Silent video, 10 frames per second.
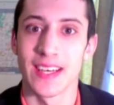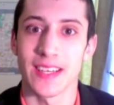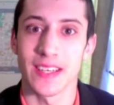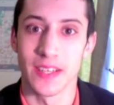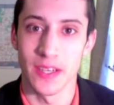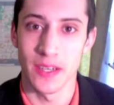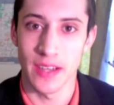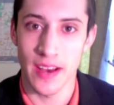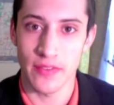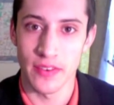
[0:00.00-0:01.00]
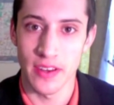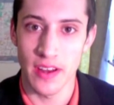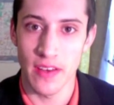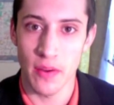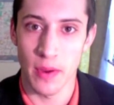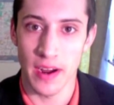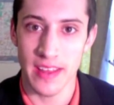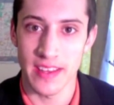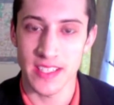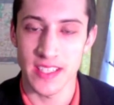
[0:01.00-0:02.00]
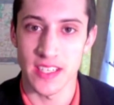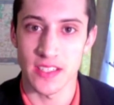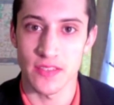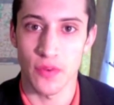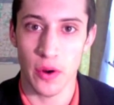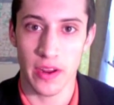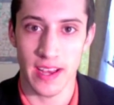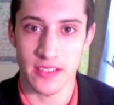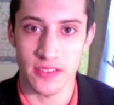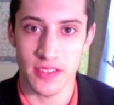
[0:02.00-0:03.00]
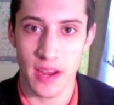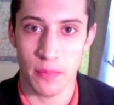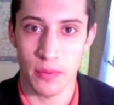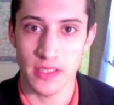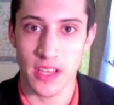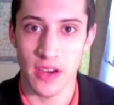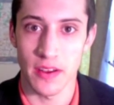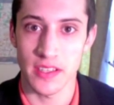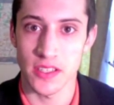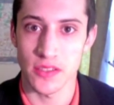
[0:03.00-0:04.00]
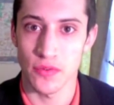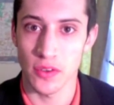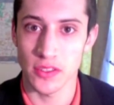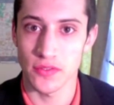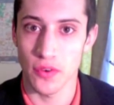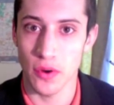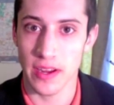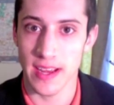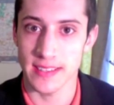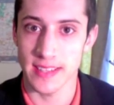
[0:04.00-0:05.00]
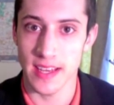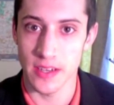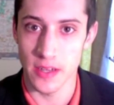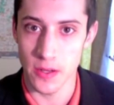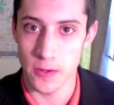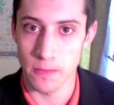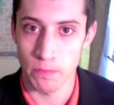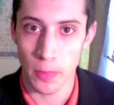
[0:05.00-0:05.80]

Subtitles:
Good afternoon, everybody. This is forecaster Zach Briscoe, and this is Foot's Forecast at noon.